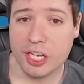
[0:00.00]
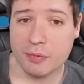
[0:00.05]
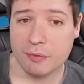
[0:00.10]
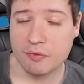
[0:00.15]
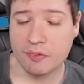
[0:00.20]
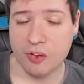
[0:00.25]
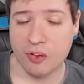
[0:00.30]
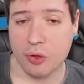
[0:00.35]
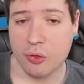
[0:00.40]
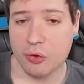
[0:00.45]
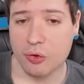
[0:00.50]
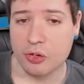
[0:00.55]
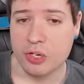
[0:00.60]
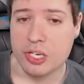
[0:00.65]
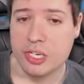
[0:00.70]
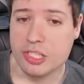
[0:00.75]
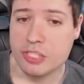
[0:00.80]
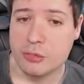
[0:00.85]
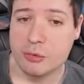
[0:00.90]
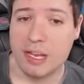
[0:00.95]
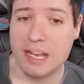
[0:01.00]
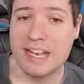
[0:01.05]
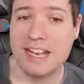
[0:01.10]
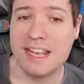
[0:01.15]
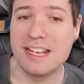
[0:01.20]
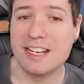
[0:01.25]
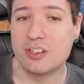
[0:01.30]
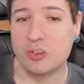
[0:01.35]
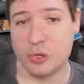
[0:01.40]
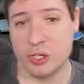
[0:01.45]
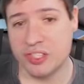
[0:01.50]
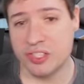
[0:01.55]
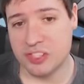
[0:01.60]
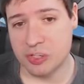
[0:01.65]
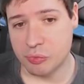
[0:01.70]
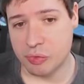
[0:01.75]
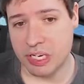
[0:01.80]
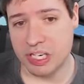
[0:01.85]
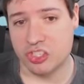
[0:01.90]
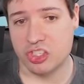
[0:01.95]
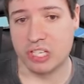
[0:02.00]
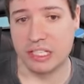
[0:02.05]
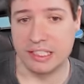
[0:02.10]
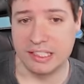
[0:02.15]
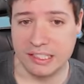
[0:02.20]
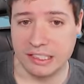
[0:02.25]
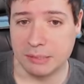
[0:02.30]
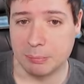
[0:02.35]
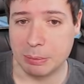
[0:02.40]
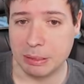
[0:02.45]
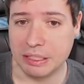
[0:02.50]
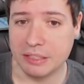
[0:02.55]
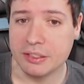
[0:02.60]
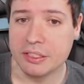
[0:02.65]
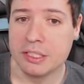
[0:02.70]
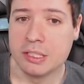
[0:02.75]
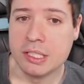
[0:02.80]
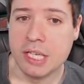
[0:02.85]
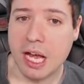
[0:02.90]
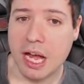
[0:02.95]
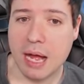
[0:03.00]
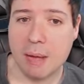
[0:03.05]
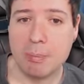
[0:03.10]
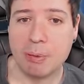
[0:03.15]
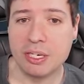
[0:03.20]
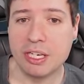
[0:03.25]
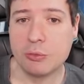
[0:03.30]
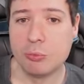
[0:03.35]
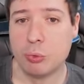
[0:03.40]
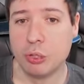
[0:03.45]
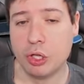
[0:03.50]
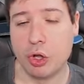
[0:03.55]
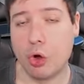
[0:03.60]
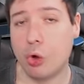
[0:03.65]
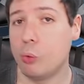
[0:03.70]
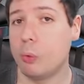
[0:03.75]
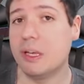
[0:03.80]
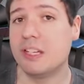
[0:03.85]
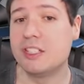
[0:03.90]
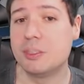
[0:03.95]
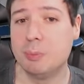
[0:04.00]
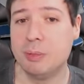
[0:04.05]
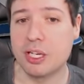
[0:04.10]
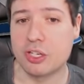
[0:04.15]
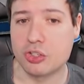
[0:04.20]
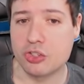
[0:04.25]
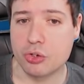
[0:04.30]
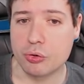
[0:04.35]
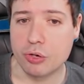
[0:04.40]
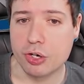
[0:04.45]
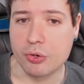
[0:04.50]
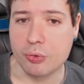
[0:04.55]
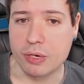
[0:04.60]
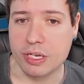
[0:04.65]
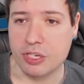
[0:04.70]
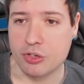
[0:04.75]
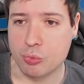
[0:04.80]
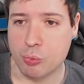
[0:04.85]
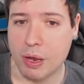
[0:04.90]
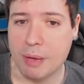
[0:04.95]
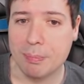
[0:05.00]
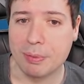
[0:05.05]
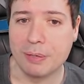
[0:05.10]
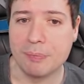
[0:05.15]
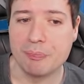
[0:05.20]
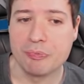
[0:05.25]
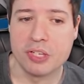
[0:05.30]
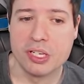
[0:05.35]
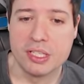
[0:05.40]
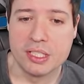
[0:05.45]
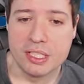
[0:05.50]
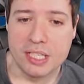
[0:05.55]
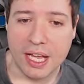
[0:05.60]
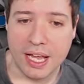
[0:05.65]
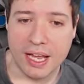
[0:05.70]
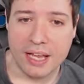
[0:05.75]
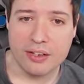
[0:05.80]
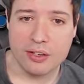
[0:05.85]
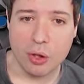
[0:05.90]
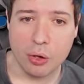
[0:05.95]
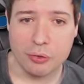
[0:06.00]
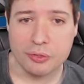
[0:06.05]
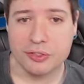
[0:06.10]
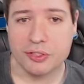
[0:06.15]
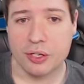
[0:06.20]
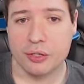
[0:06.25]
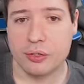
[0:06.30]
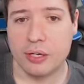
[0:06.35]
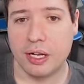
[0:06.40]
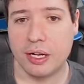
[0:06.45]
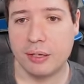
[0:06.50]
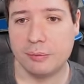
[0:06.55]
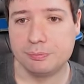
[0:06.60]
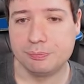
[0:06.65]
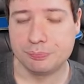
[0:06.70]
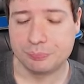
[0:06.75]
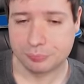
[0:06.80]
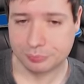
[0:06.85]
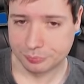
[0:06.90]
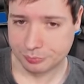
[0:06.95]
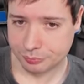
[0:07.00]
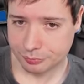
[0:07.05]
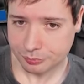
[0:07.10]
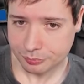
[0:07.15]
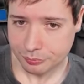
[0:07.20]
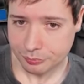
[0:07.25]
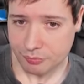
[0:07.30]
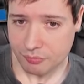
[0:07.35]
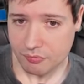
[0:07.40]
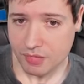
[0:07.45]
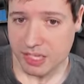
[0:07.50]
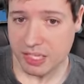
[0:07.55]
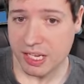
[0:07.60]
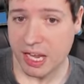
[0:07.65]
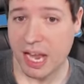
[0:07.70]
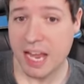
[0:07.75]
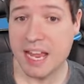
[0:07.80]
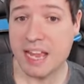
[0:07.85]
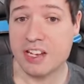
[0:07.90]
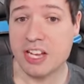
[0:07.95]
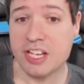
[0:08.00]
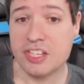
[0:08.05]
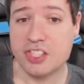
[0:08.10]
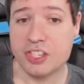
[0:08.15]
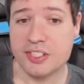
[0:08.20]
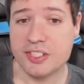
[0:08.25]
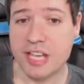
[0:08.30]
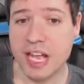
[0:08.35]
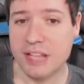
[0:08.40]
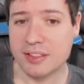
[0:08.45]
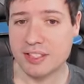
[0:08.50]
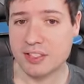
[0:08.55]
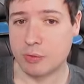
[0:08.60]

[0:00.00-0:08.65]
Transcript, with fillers: it up further, you can increase the range a little bit, uh, but it will always be a short-range weapon. And also, um, I, I just got